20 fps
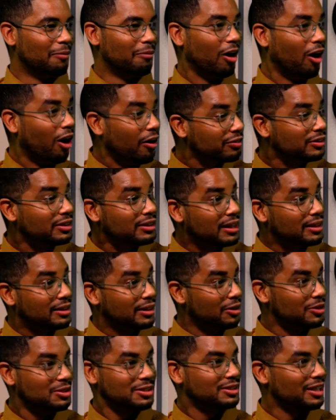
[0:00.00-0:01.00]
often at
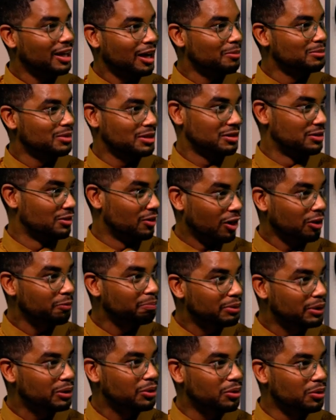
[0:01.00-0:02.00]
those times, it's not
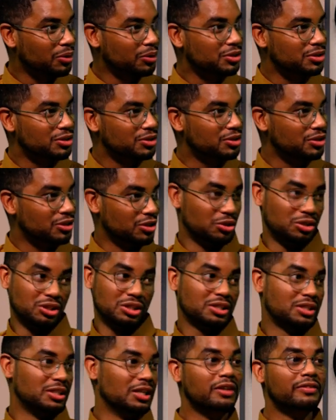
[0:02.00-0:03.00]
because you
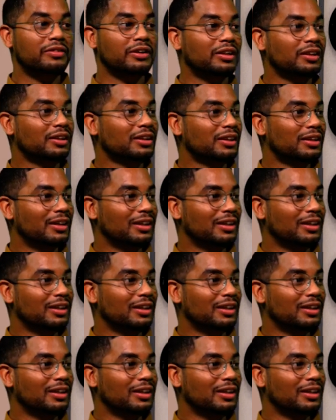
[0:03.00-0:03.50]
just live in.